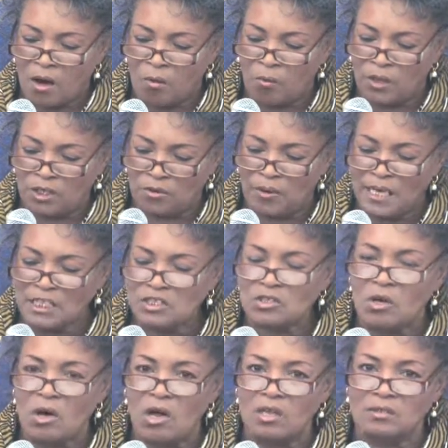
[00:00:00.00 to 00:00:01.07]
When Grace
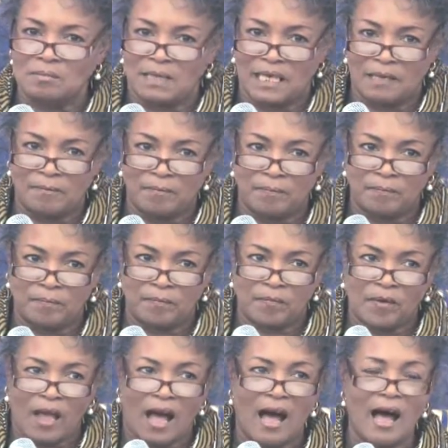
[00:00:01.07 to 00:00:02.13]
called me,
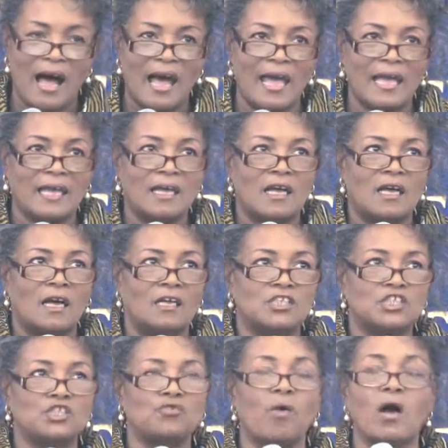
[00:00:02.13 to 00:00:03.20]
I
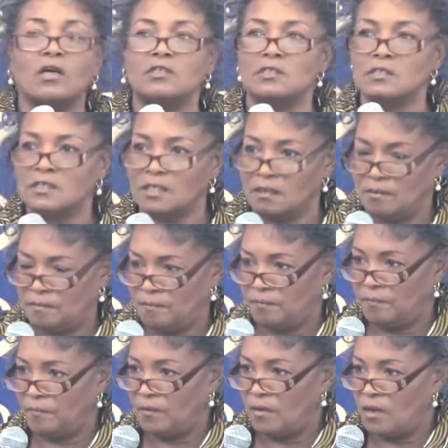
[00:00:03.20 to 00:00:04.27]
struggled
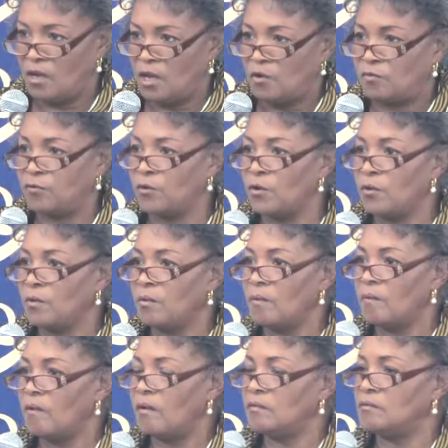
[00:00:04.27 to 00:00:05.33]
for
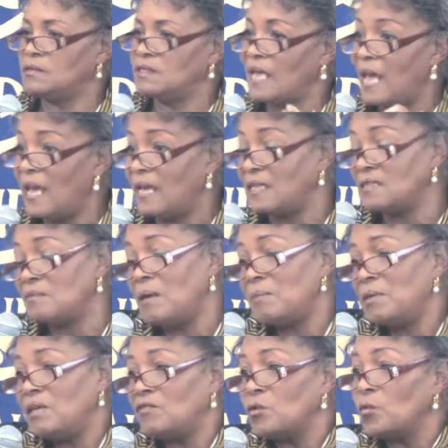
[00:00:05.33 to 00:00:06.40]
days,
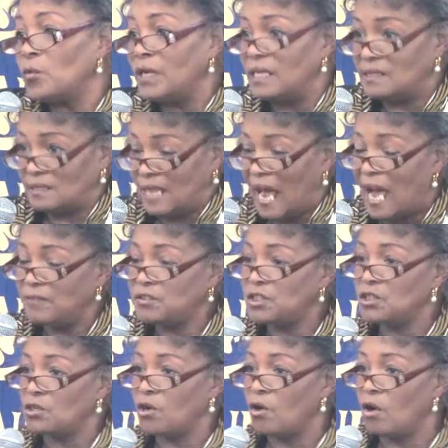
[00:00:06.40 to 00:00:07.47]
maybe even weeks after
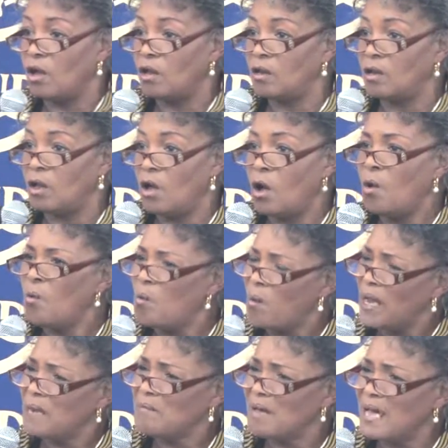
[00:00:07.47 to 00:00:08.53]
the call.
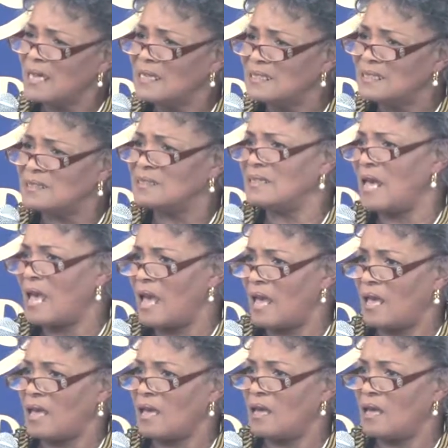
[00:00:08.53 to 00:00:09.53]
What am I going to say